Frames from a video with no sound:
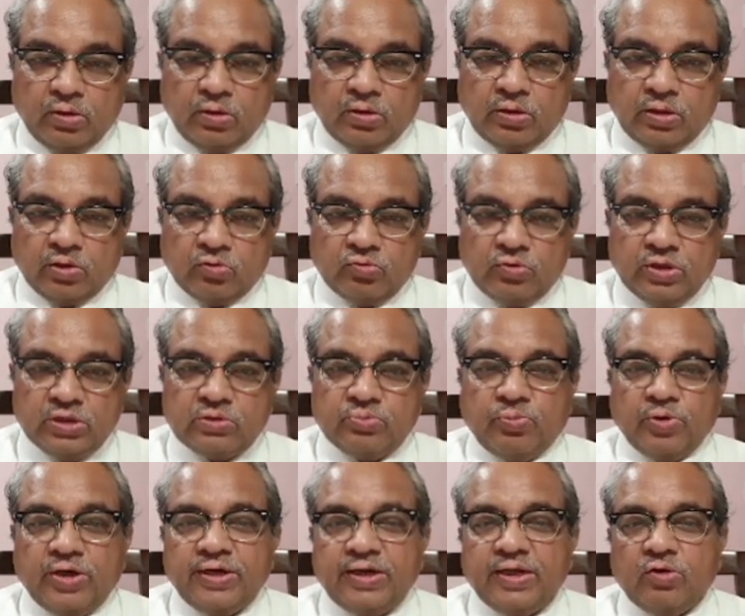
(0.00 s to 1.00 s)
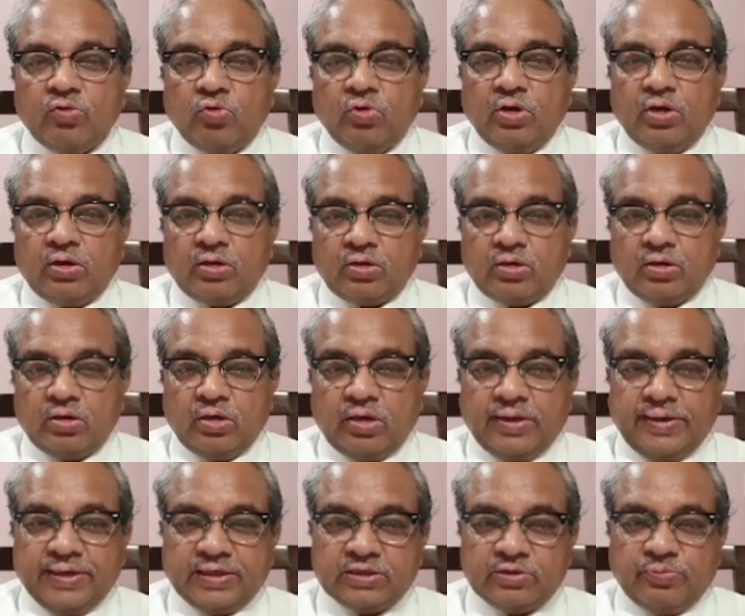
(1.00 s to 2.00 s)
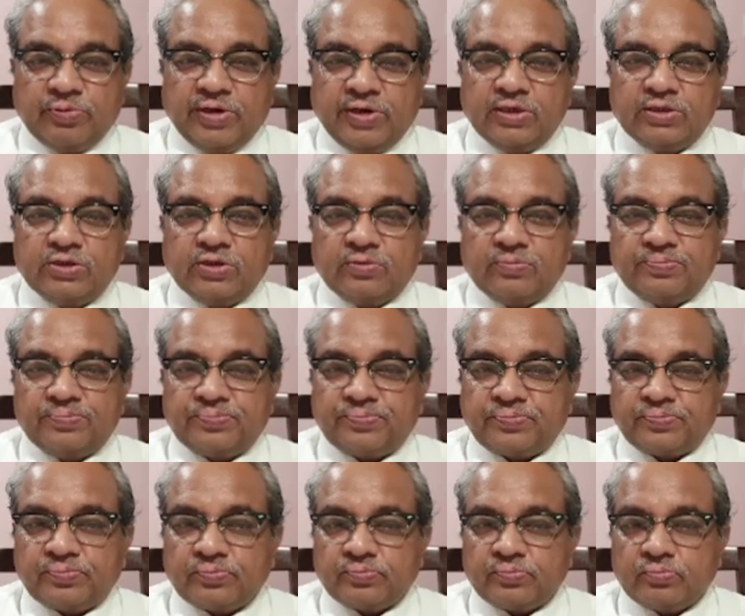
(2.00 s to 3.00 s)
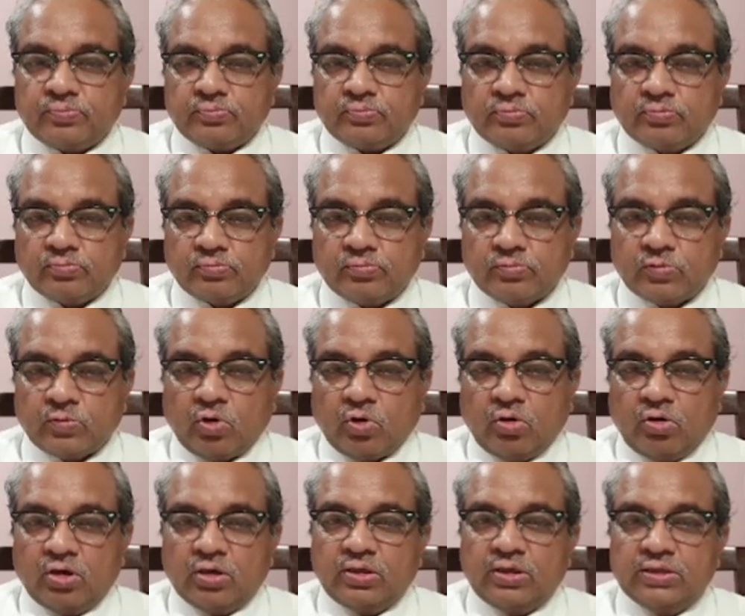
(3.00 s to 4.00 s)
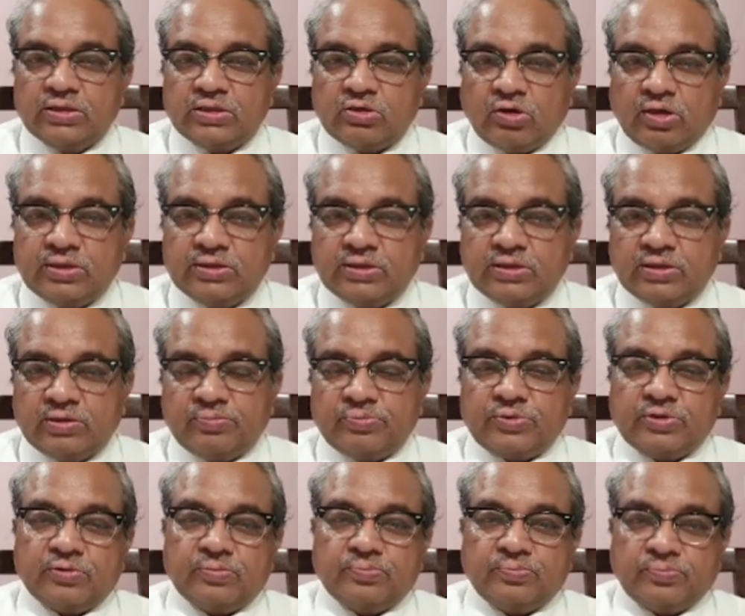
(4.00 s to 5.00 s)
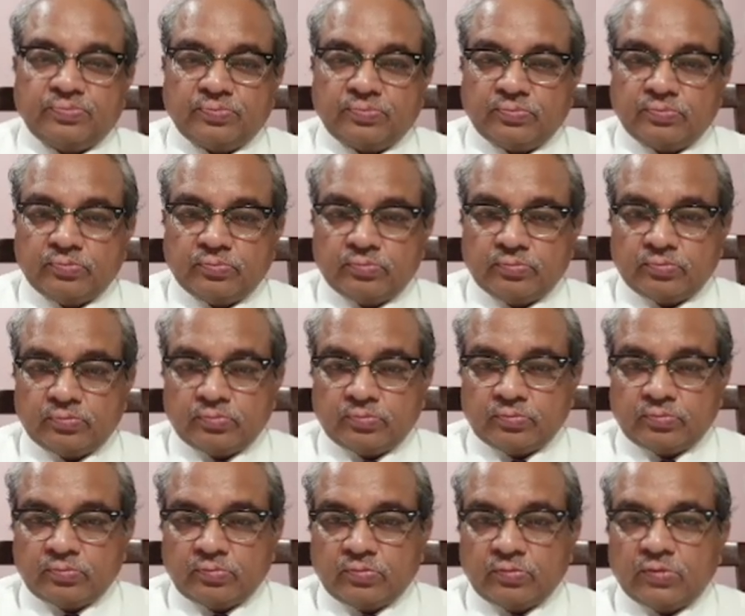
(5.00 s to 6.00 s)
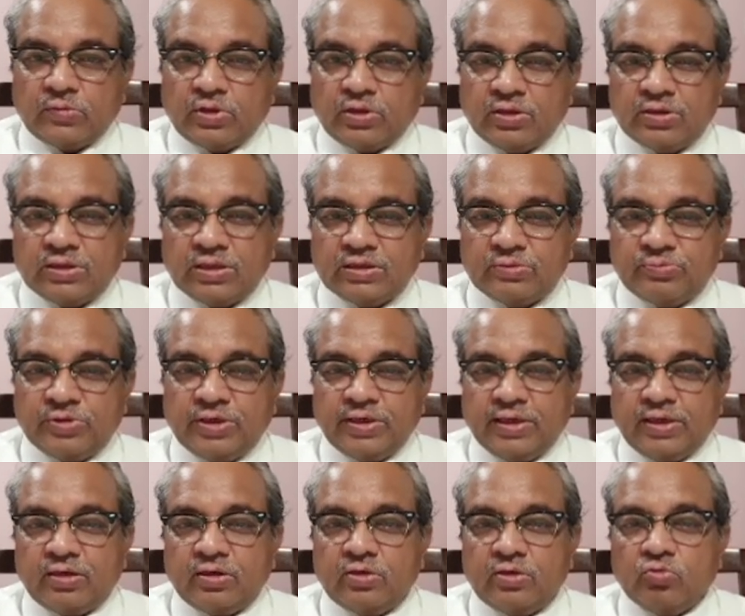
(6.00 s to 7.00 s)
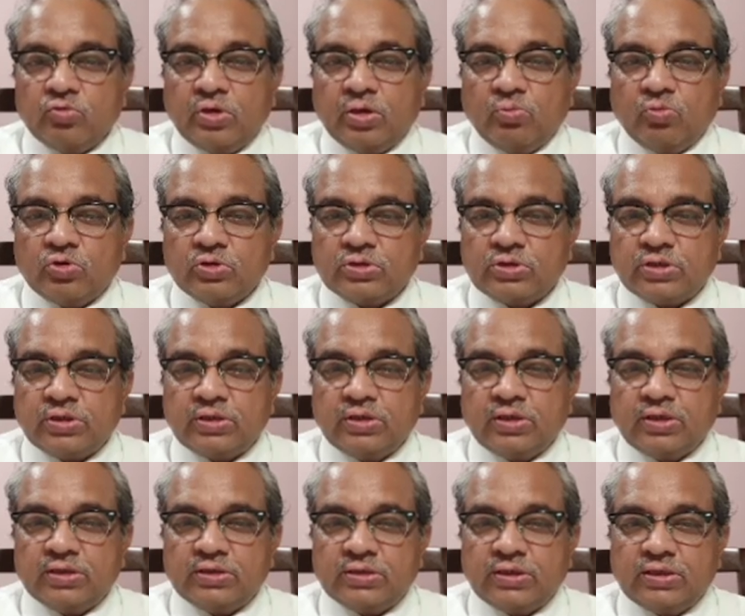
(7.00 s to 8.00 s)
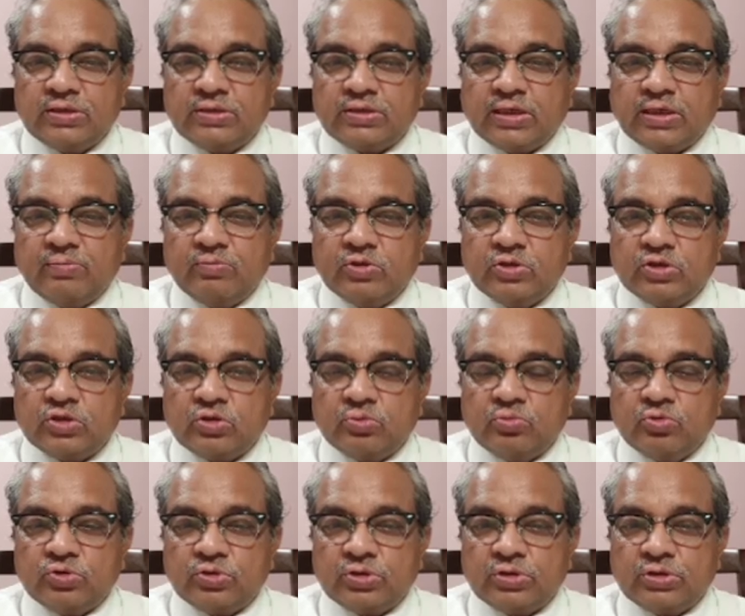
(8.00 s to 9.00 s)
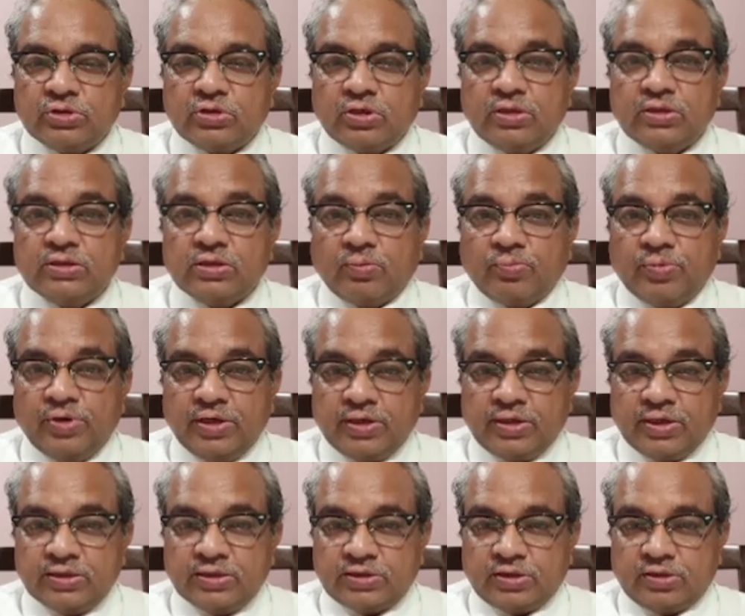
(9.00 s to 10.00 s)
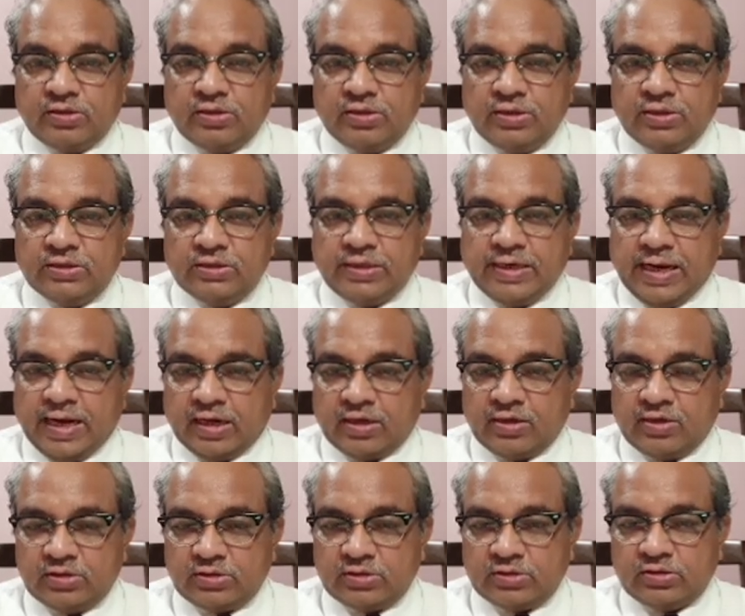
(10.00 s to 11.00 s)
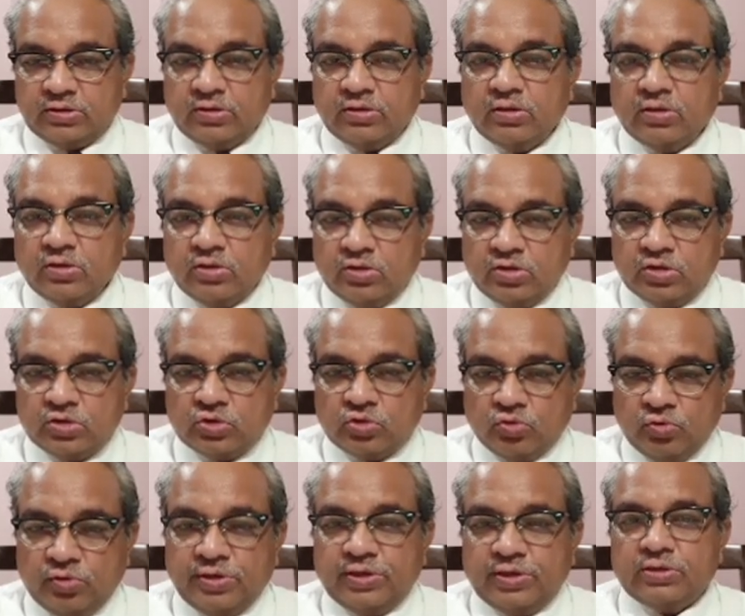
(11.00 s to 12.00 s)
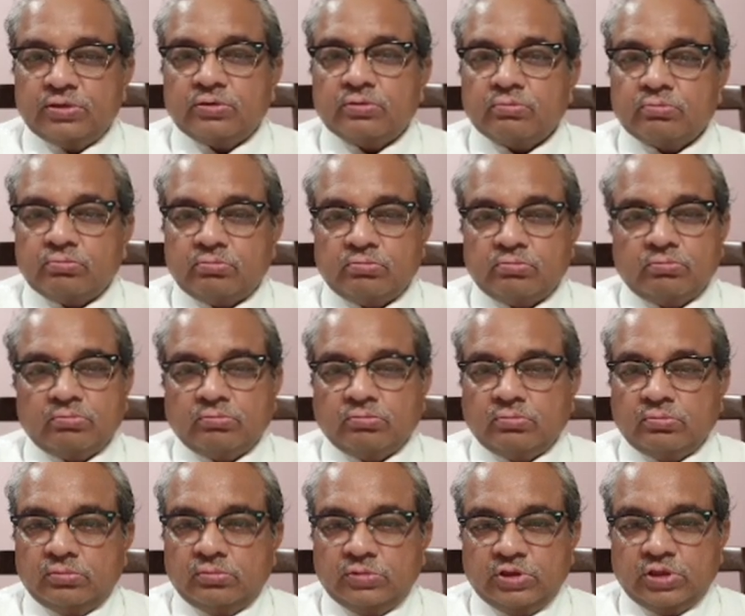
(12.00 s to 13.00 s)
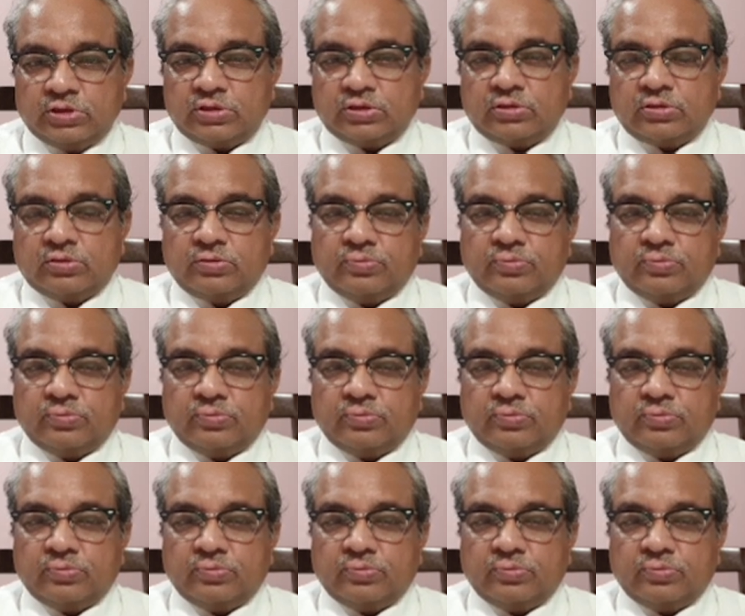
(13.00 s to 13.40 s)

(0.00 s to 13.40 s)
Now this particular expression or this concept, this has been taken to demonstrate the residence time distribution studies application in these reactors. So it is just